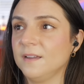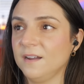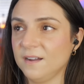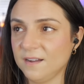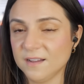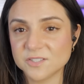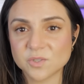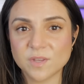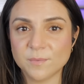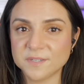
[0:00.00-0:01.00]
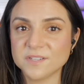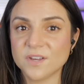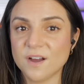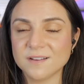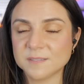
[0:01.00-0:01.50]
Ah, uh, so he went to the
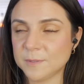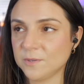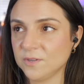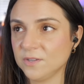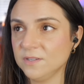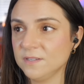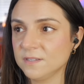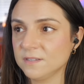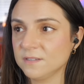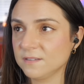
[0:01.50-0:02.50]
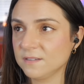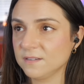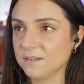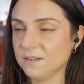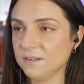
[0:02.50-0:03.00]
hospital.
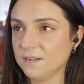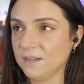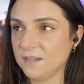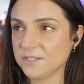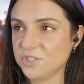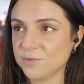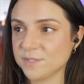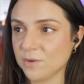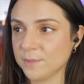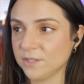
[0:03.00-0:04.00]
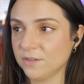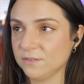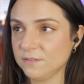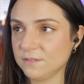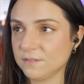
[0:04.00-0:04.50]
Ugh, and she was home alone.